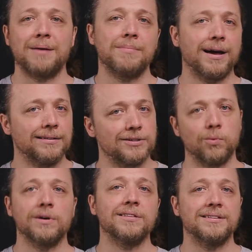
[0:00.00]
that medal is
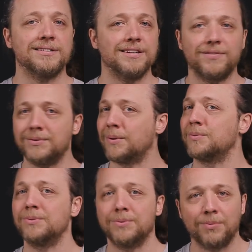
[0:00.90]
worthless if you
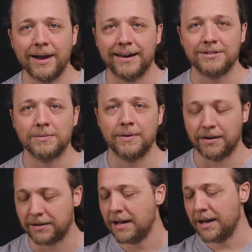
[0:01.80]
don't do the race.
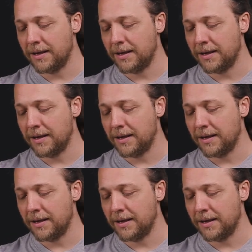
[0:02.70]
And